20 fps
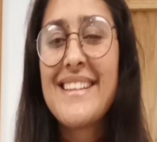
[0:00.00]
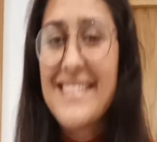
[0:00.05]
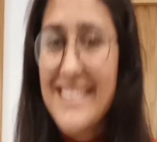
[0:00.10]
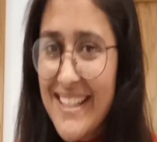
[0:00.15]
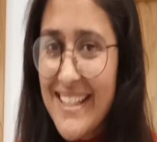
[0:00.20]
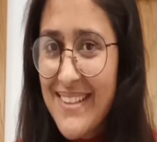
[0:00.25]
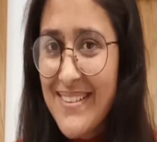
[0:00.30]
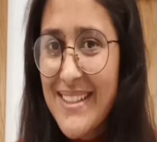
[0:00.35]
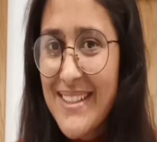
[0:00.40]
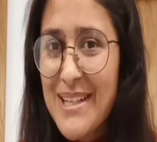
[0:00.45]

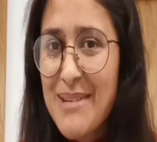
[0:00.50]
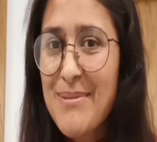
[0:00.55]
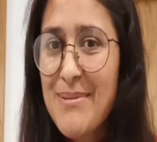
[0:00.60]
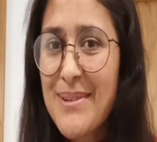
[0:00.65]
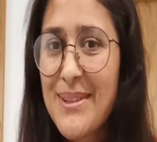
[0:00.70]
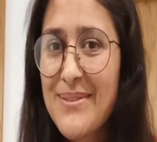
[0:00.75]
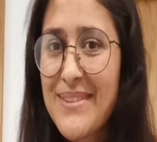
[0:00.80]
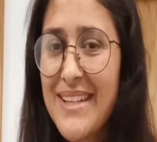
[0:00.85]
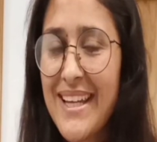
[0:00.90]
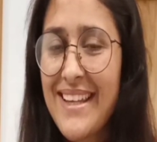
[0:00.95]
See you in a
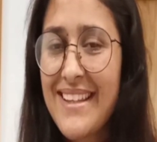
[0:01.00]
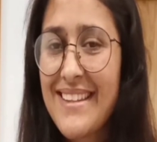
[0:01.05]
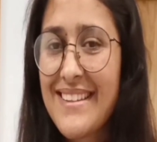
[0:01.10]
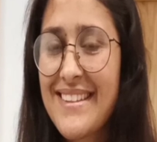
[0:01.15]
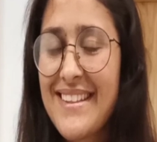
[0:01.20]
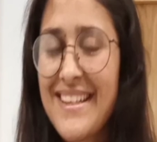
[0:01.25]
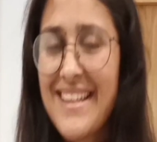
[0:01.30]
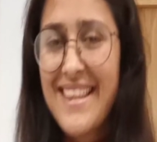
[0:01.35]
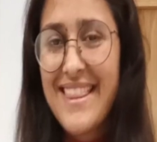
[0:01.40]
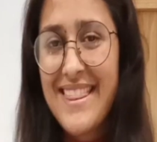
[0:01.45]
couple of days.
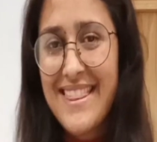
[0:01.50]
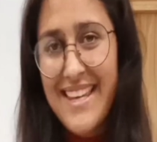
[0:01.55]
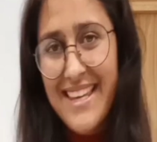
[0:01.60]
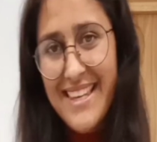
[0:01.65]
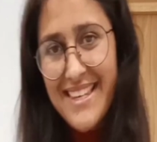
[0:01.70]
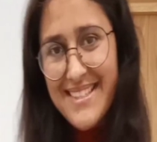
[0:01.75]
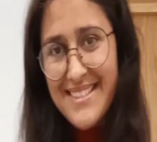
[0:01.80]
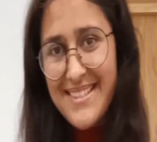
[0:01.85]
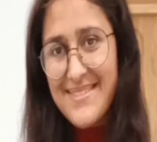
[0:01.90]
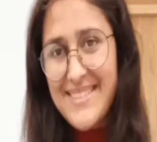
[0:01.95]

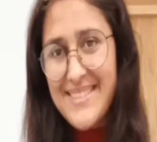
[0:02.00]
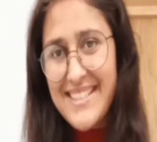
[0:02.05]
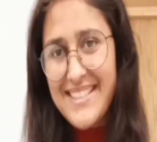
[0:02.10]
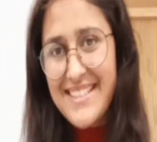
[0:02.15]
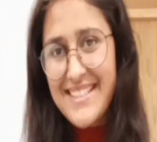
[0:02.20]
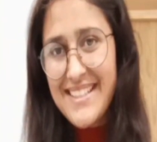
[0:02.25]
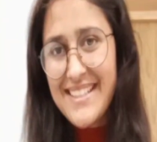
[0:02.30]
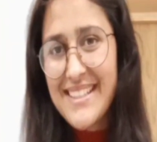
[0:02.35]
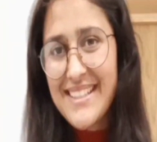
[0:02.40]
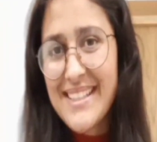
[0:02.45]
Thank you so
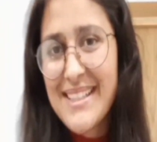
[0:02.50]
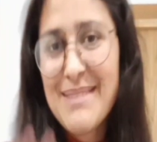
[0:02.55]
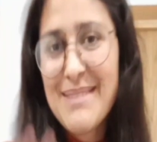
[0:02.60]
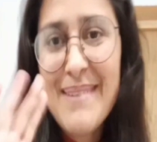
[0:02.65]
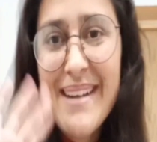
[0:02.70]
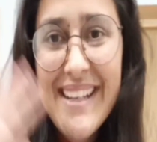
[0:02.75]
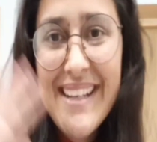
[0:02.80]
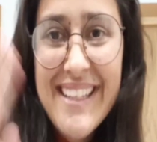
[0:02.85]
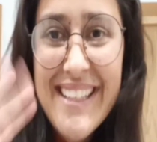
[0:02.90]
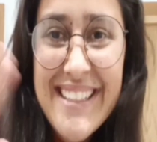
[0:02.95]
much.
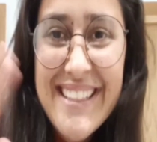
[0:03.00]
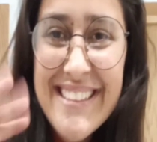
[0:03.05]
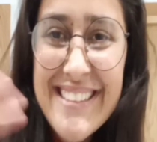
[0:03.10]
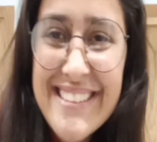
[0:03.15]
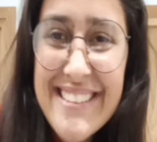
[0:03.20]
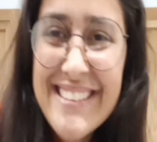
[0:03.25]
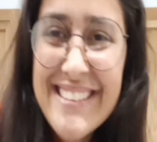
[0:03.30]
Goodbye.